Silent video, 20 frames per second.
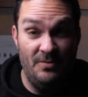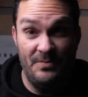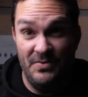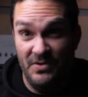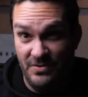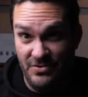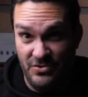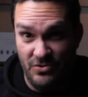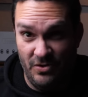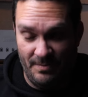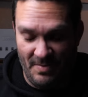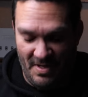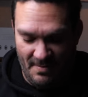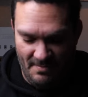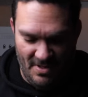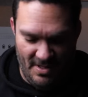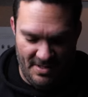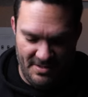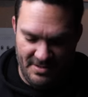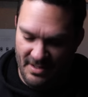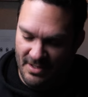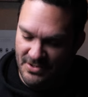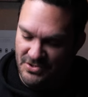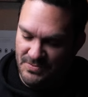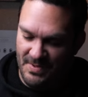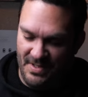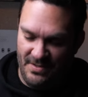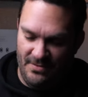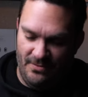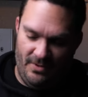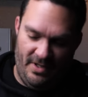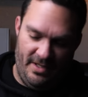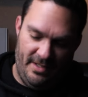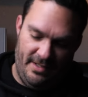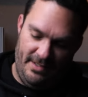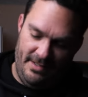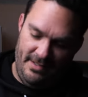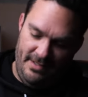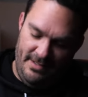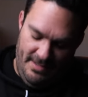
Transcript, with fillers: Hope you enjoyed my montage, by the way.